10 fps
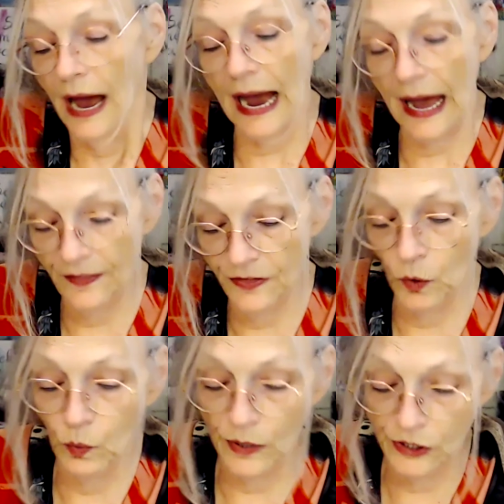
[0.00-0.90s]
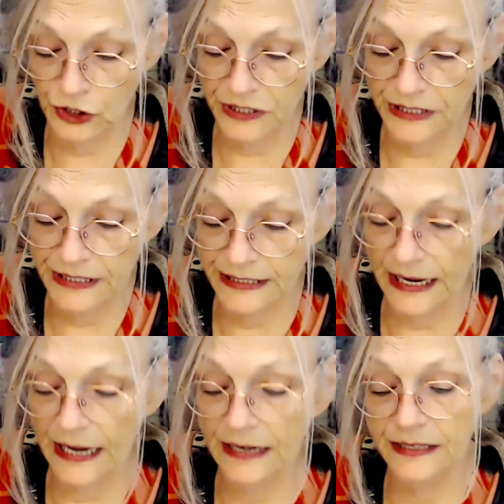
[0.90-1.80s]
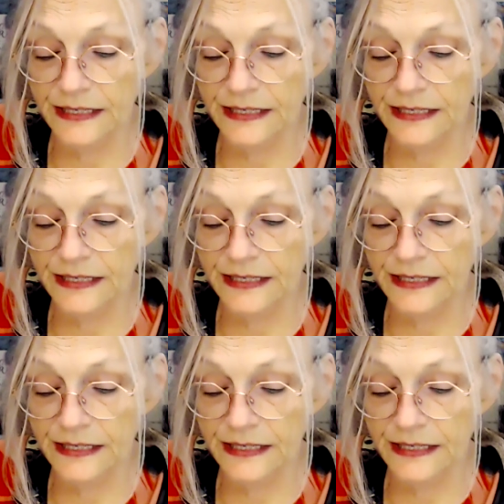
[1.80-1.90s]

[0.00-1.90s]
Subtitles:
and the richness and